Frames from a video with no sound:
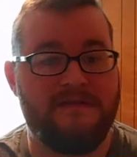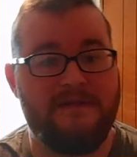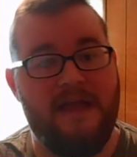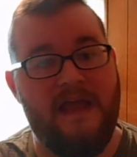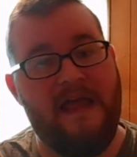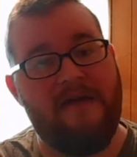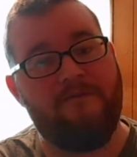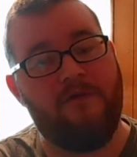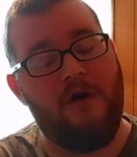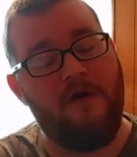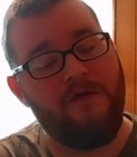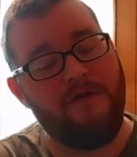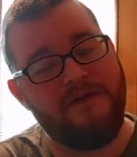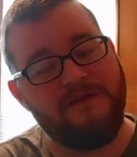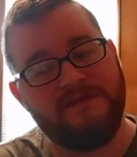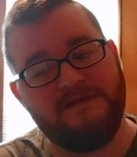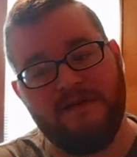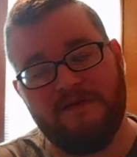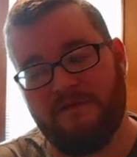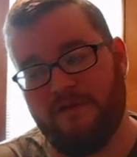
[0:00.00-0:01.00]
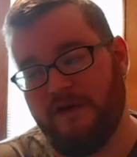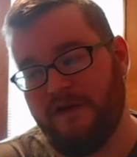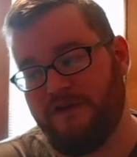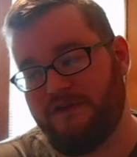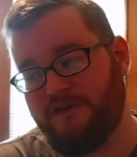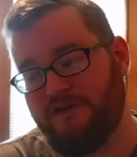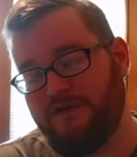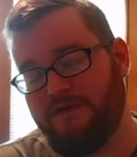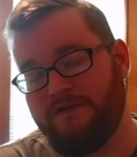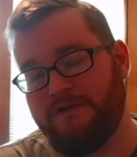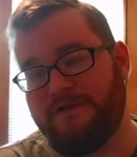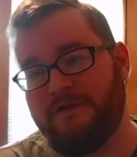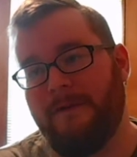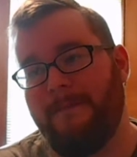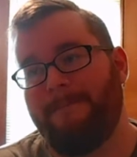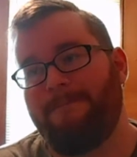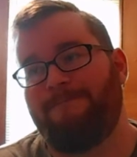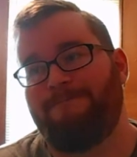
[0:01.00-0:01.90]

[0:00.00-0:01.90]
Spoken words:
and you have all these different issues,